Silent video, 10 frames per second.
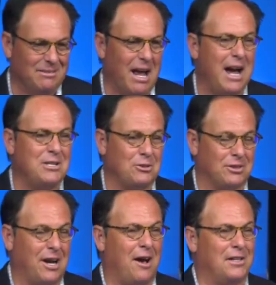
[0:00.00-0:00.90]
nine years of
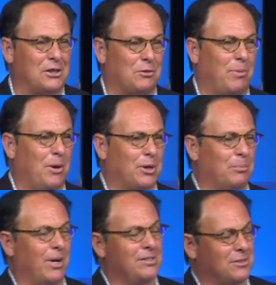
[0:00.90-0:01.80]
college for poker,
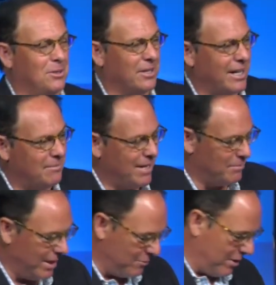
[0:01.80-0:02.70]
praise the Lord. Amen.
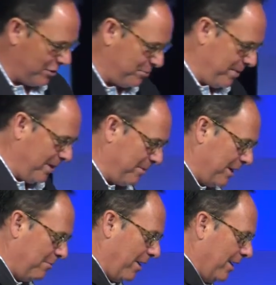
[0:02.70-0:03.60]
Money well spent. But
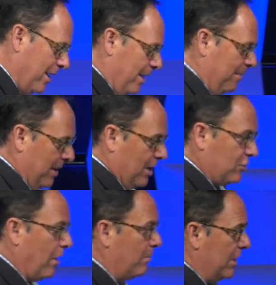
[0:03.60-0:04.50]
anyway,
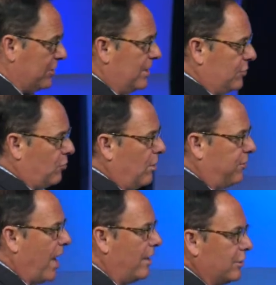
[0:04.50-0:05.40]
so I'm listening to this
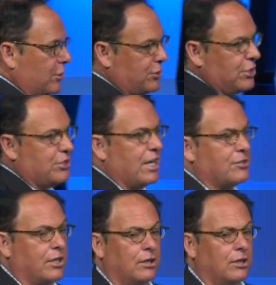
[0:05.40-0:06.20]
ornithologist. She said it's the